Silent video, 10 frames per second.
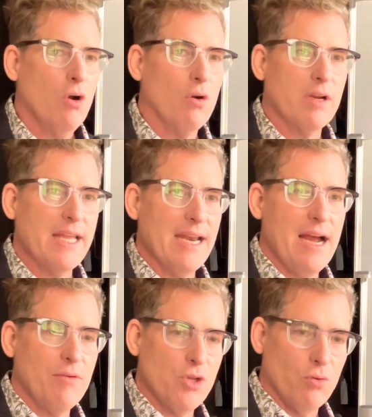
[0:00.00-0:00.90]
or get
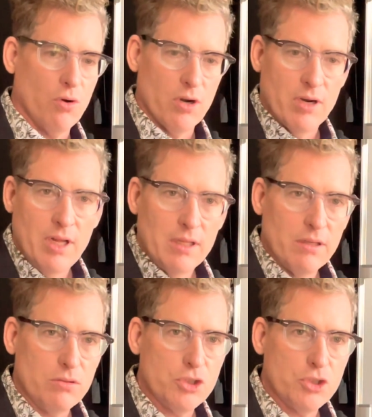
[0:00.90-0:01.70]
out your little